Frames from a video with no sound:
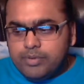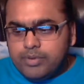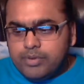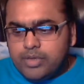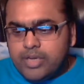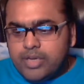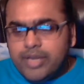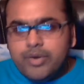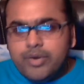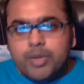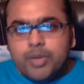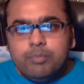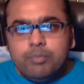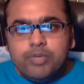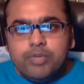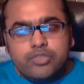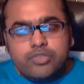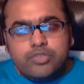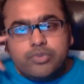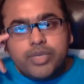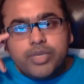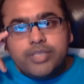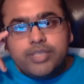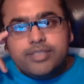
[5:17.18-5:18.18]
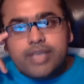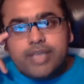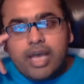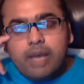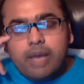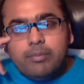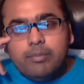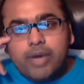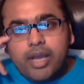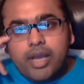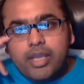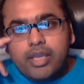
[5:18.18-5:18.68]
clearing plus two
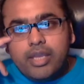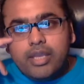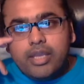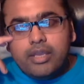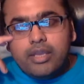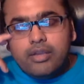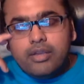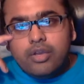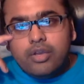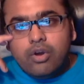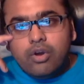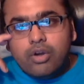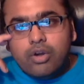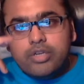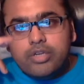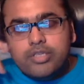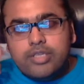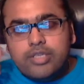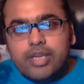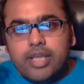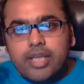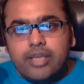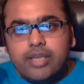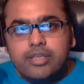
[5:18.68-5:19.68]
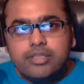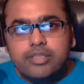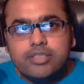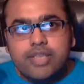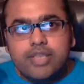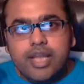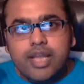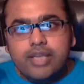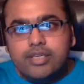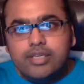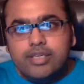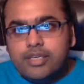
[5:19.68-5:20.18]
exam, I got
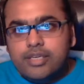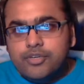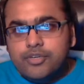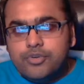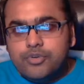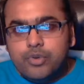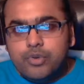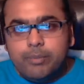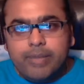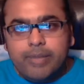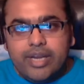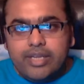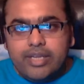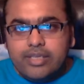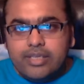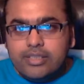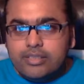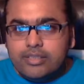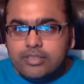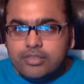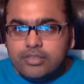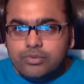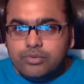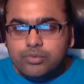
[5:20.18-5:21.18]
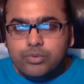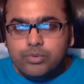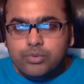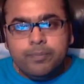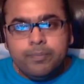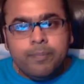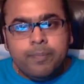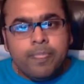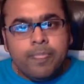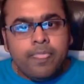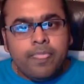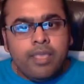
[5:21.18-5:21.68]
selected into a medical school,
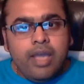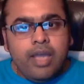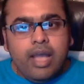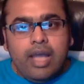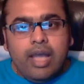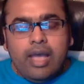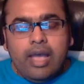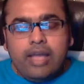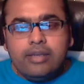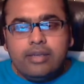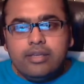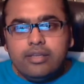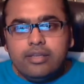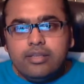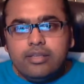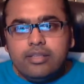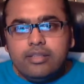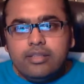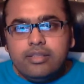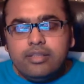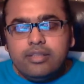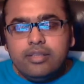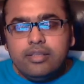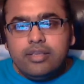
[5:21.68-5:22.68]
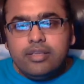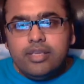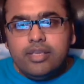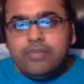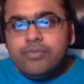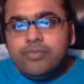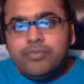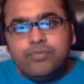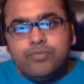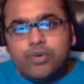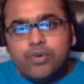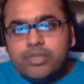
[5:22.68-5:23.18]
and in
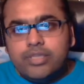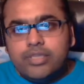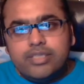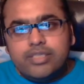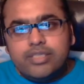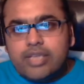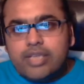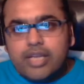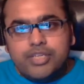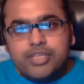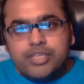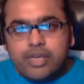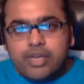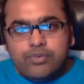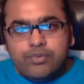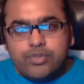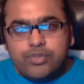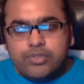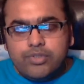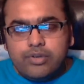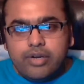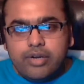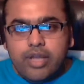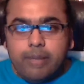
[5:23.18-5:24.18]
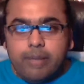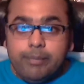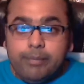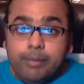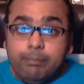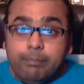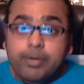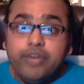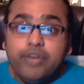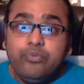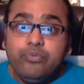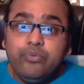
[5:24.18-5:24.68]
even for that selection, I was not happy.
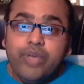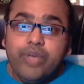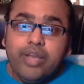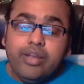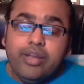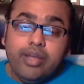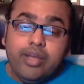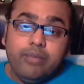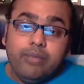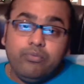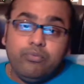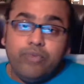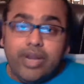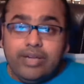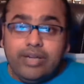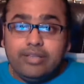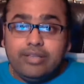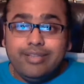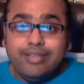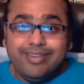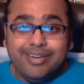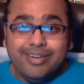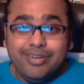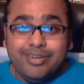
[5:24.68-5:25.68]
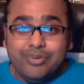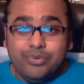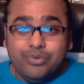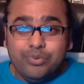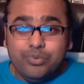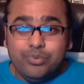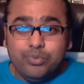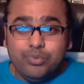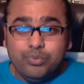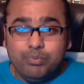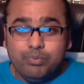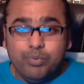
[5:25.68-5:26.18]
But when I went there
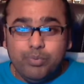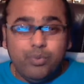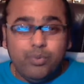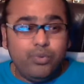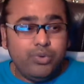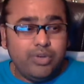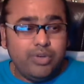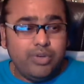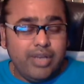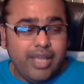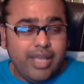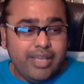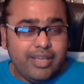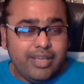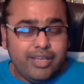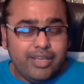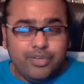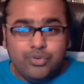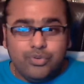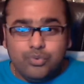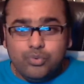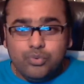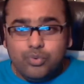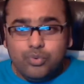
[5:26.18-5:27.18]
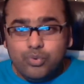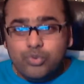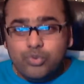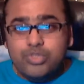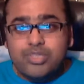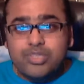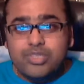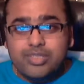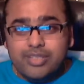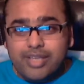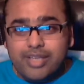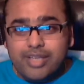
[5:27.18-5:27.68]
into both like into
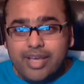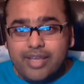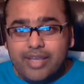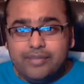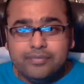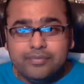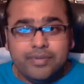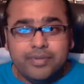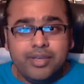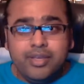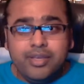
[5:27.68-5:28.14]
hostel life,